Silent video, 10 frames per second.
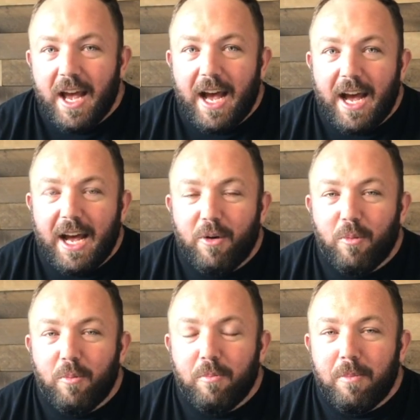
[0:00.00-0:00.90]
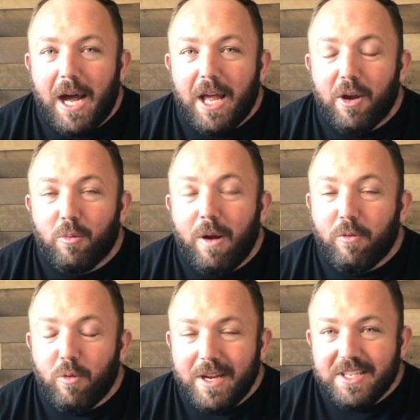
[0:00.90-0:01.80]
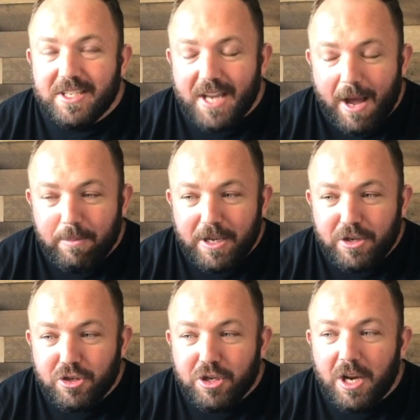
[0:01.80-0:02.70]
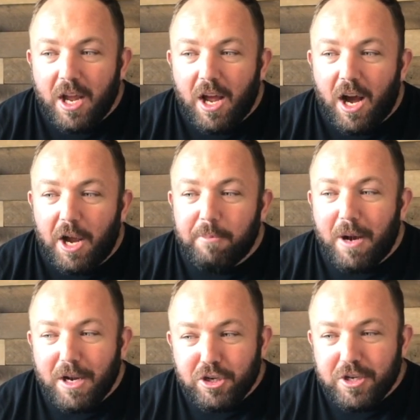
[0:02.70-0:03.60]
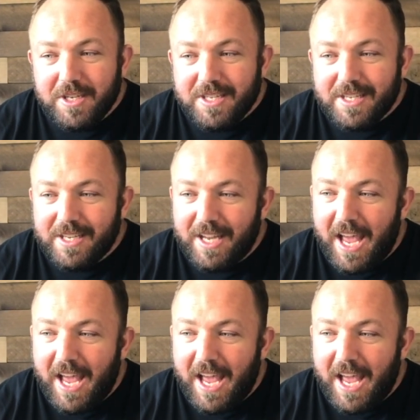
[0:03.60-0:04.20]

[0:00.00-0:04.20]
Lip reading: by a referee stoppage on punches,